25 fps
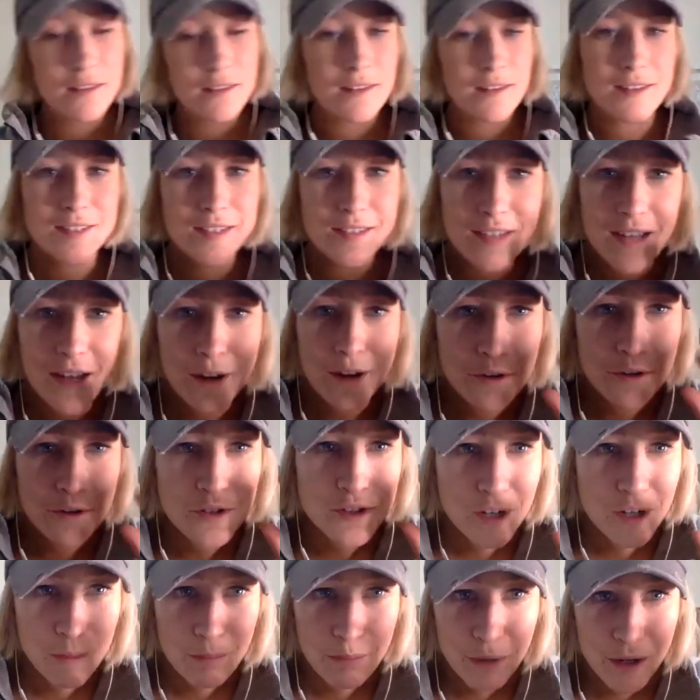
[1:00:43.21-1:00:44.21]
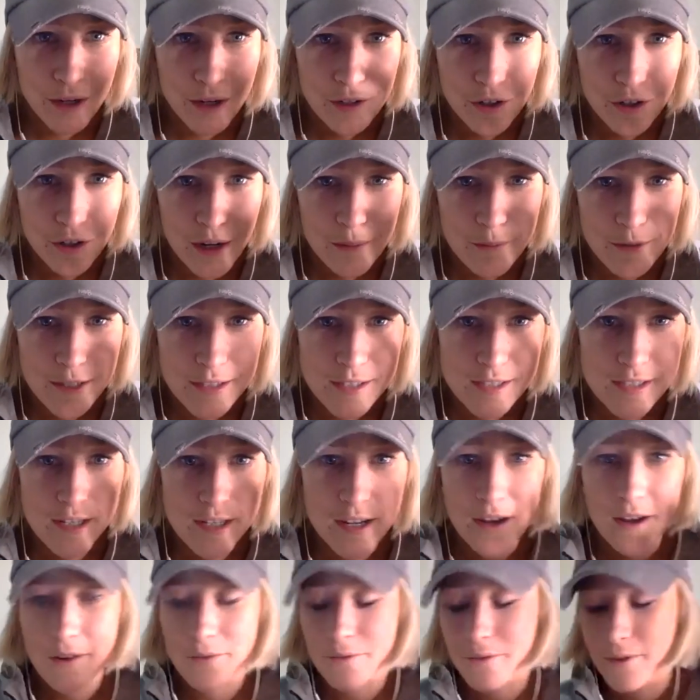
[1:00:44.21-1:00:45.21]
This is how you start breadcrumbing
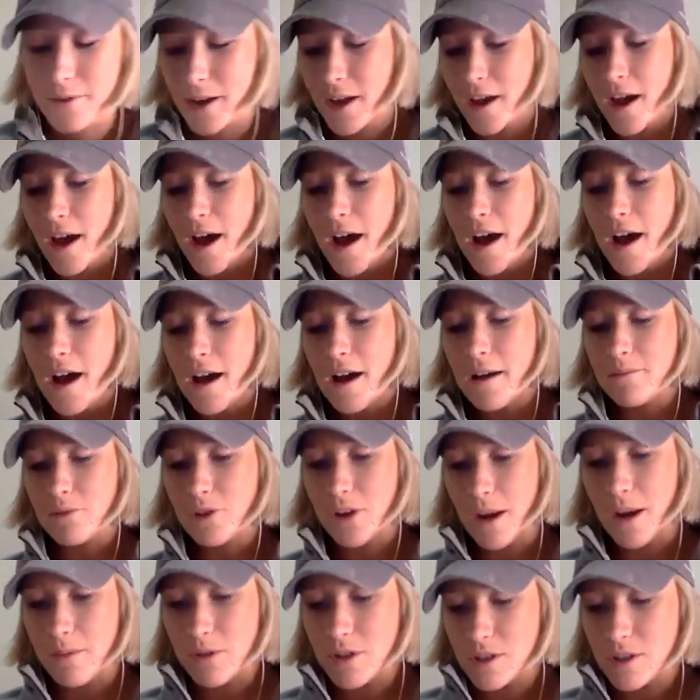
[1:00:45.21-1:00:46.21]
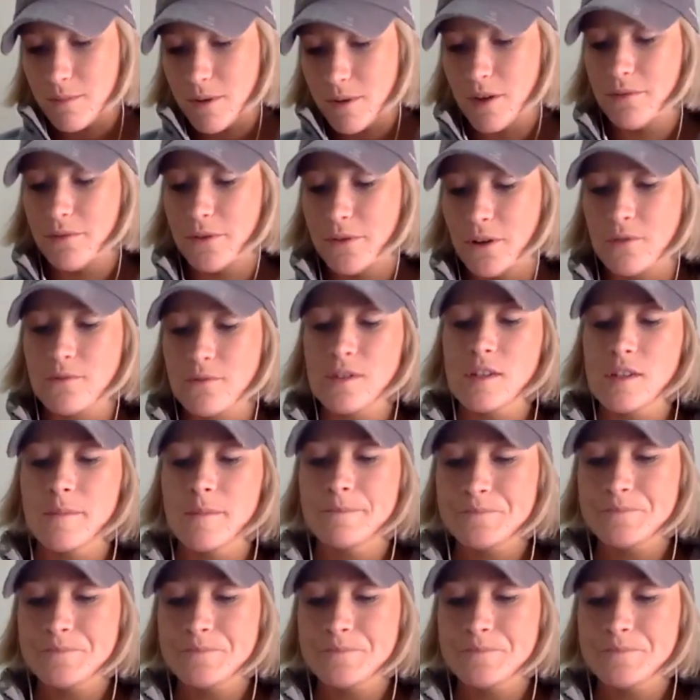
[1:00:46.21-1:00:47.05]
stuff. Grab your smartphones.